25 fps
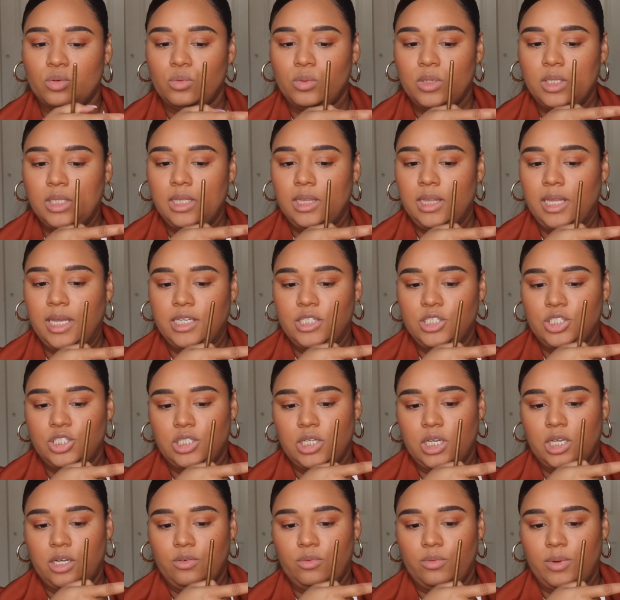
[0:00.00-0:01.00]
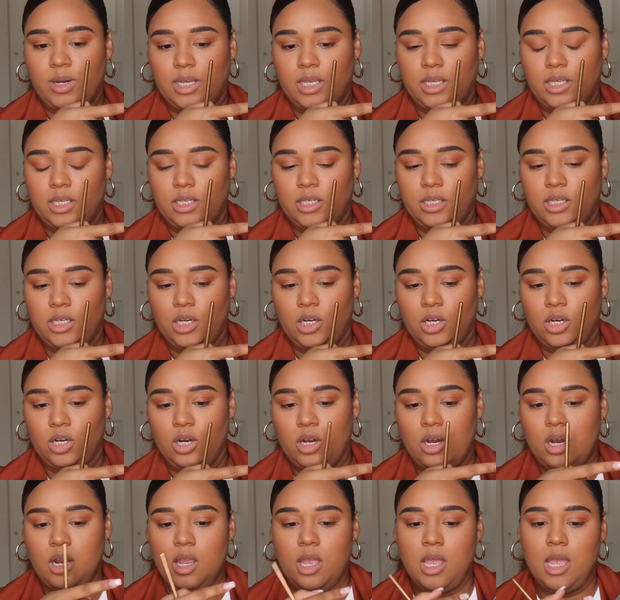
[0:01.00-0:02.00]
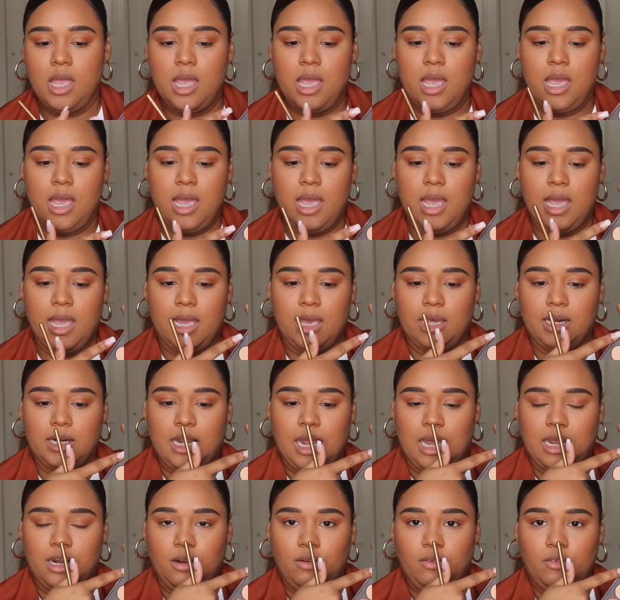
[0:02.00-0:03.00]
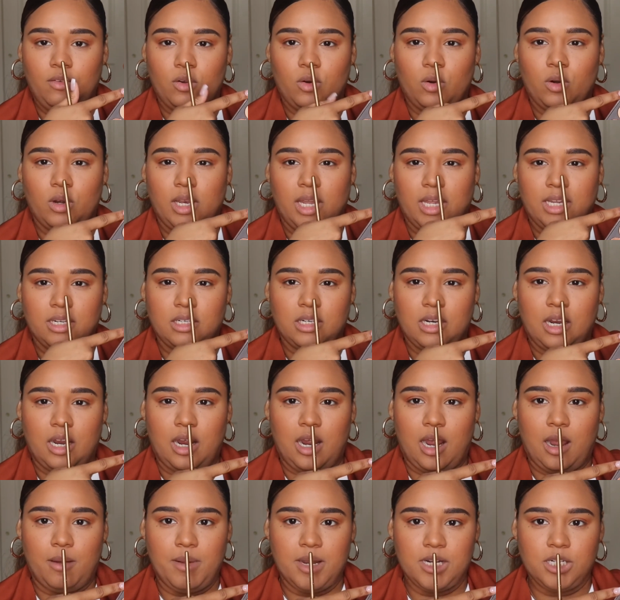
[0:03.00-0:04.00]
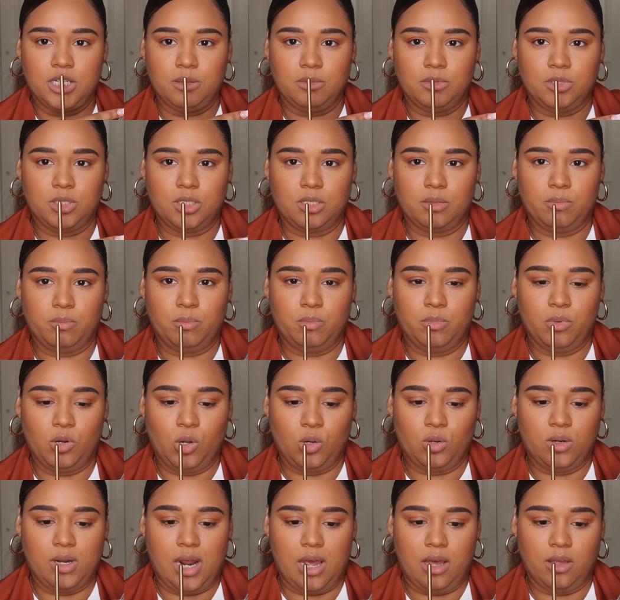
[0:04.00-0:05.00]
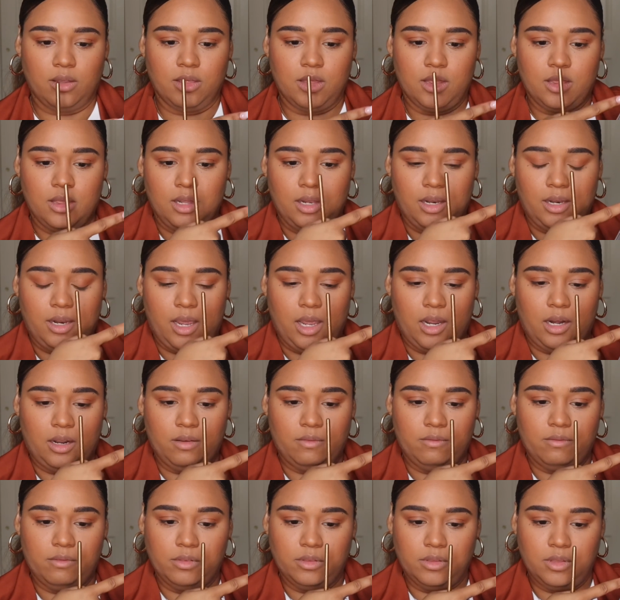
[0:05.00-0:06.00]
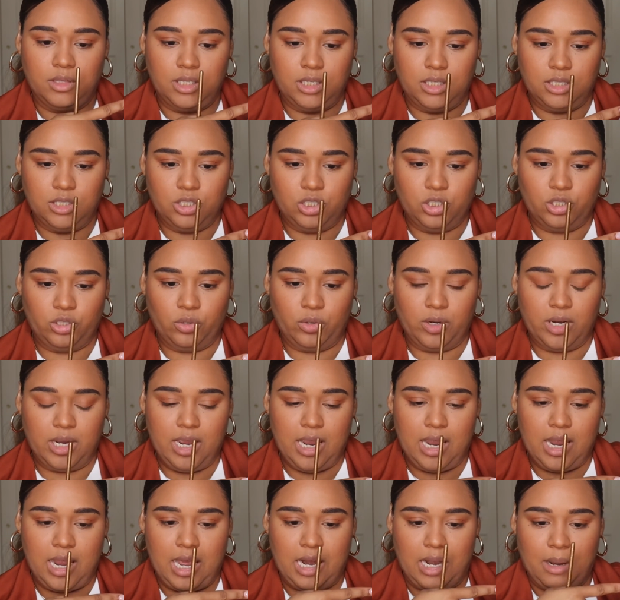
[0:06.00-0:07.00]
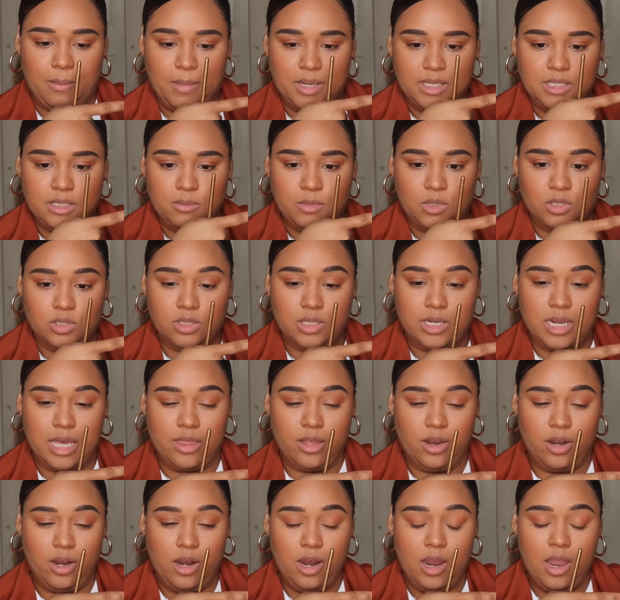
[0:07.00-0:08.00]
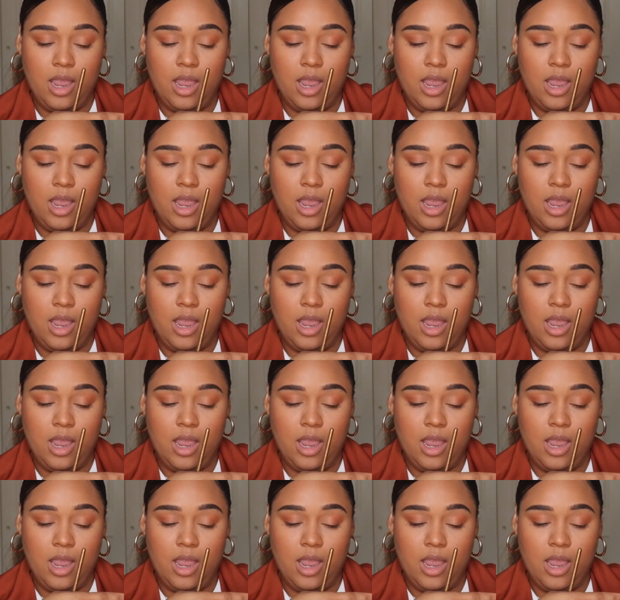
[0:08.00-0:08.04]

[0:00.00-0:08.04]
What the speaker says: really light shade right here, and kind of, or like, I'm just gonna go down the line of these three and kind of mix them all together.